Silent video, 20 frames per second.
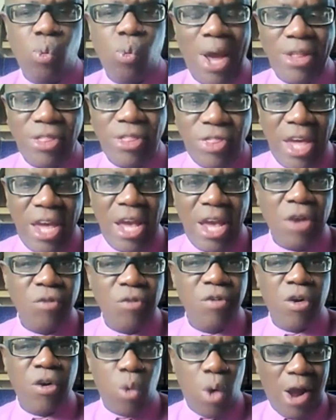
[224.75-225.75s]
when they
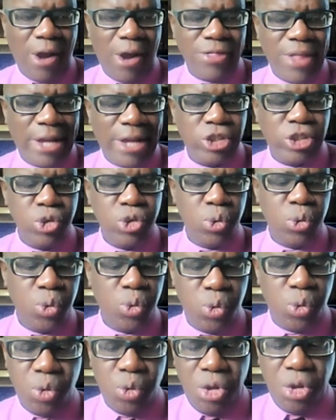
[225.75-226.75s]
require that
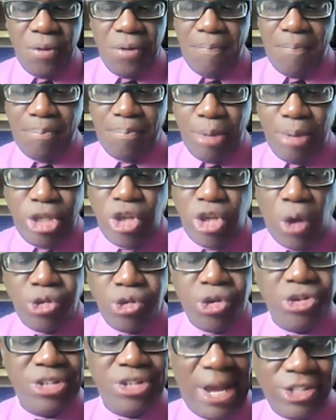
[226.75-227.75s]
you bring
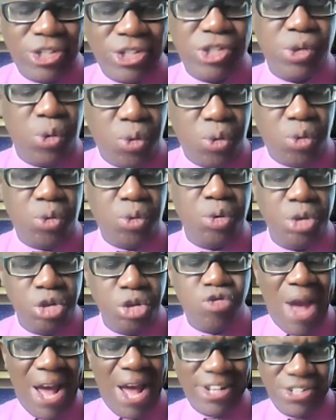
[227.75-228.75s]
down your debt so
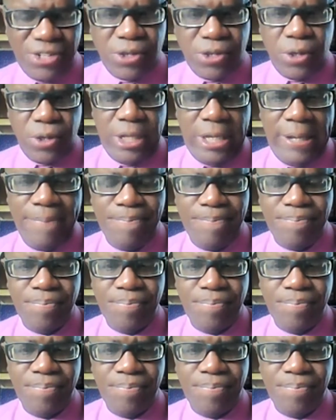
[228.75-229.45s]
drastically